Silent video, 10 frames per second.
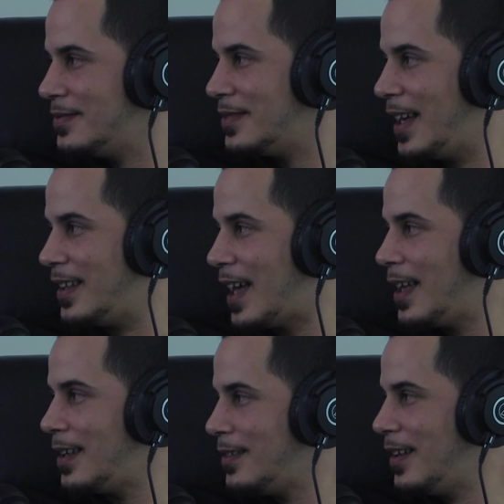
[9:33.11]
Like,
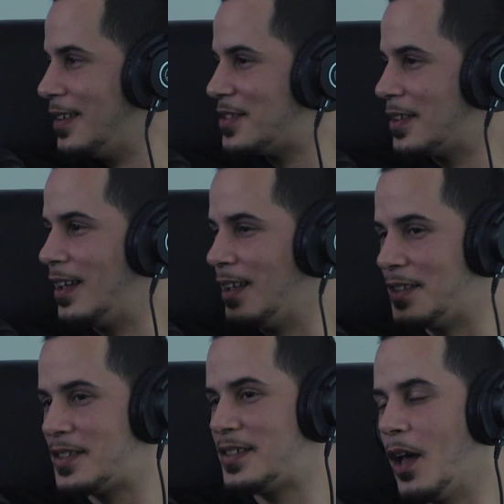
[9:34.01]
that is in
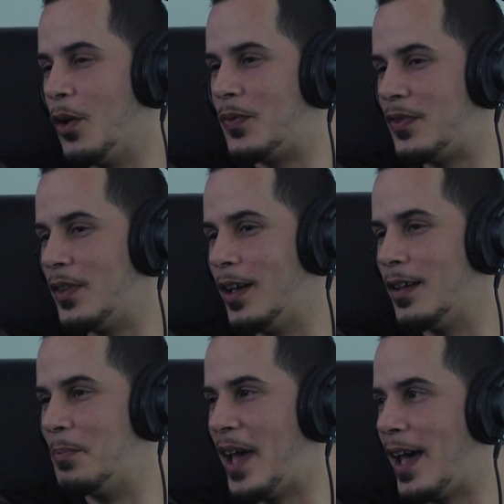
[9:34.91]
itself
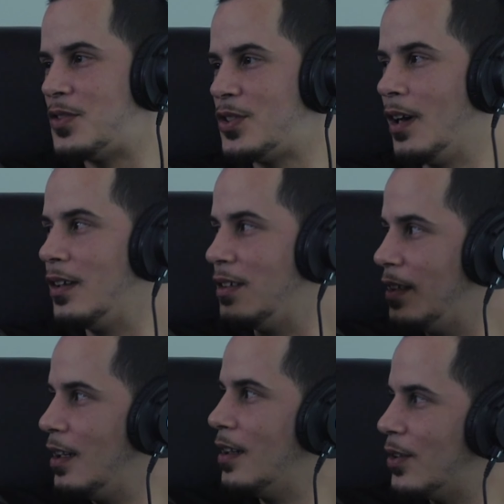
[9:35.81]
a match
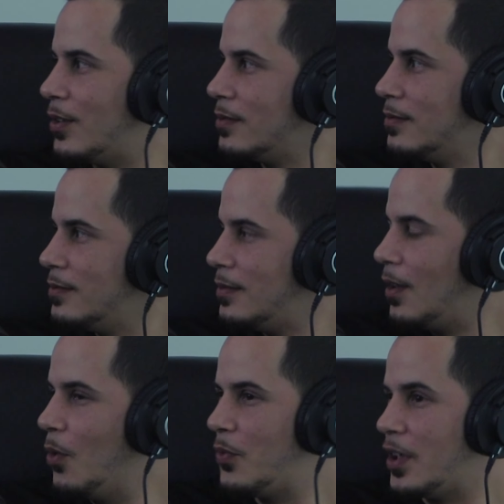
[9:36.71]

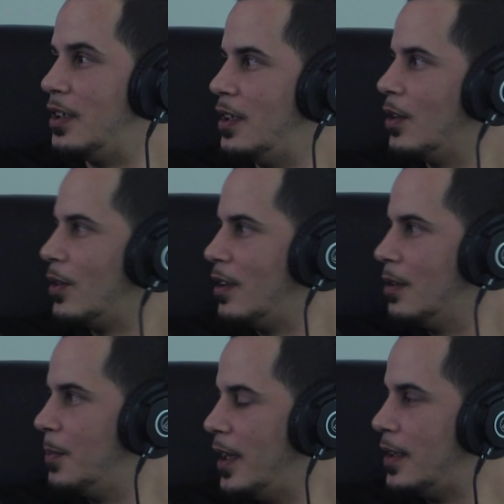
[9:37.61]
over a year in
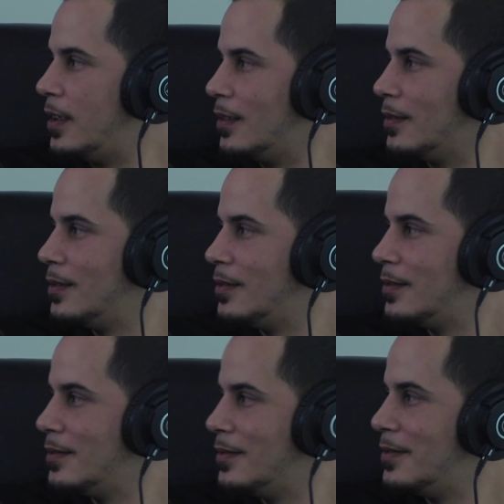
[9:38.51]
the making.
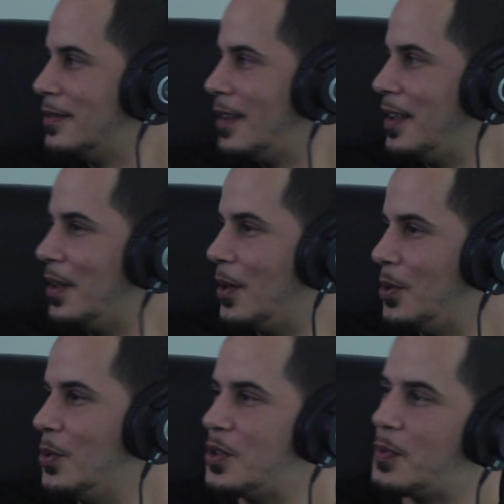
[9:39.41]
Like,
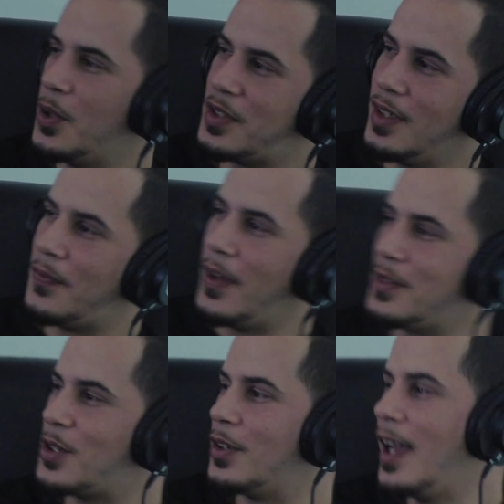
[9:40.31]
you were supposed to
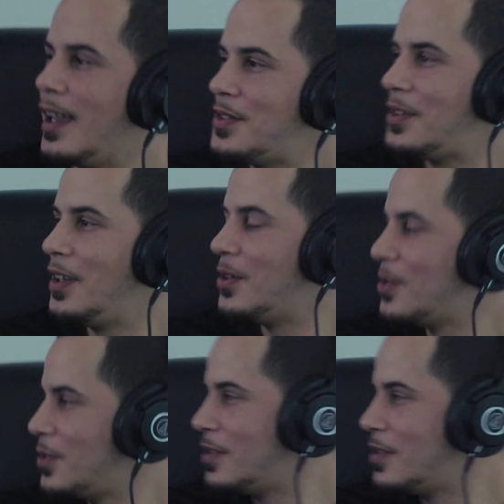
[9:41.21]
face her last year.